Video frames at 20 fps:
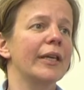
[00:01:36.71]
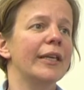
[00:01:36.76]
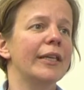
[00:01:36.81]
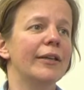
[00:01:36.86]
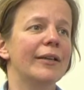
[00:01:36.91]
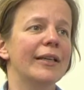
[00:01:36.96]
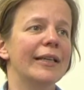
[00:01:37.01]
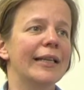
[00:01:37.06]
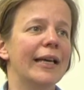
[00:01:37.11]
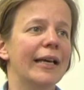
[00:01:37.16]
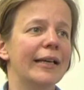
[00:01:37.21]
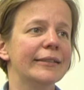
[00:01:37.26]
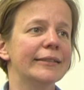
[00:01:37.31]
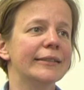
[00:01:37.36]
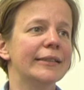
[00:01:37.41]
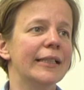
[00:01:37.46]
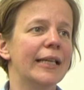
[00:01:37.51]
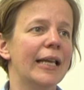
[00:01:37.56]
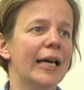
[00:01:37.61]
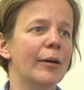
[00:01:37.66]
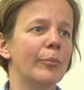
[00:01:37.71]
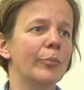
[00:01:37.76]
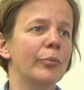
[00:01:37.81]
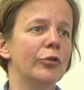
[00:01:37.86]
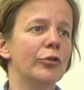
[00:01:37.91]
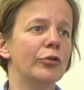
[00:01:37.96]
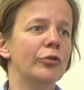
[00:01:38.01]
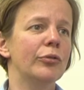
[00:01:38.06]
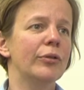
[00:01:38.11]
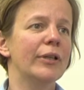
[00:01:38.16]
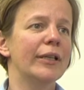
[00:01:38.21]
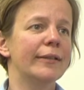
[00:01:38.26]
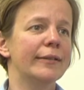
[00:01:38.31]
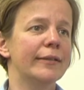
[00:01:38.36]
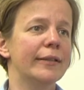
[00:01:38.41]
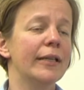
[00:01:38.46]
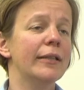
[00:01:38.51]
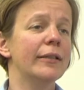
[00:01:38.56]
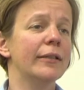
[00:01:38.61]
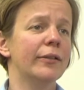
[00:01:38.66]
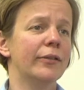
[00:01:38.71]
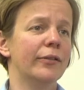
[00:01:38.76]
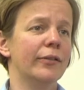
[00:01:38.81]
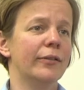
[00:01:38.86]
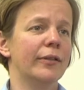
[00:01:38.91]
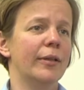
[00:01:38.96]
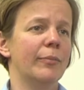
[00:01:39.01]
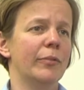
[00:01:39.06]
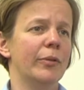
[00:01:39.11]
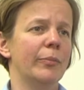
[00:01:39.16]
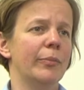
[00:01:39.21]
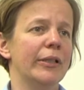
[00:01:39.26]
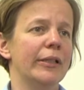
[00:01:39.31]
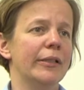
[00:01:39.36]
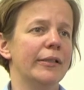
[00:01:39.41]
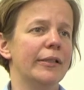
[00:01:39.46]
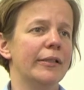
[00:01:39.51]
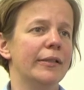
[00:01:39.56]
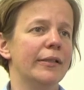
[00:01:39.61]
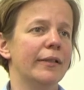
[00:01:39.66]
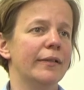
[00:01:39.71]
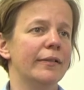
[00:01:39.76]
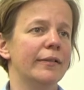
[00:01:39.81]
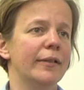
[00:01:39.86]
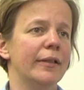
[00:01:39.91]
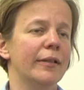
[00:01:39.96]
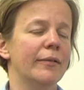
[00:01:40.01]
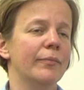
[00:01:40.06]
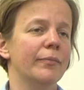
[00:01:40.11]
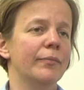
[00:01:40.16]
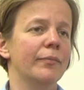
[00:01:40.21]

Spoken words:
you can ask the lab to do extended susceptibility testing.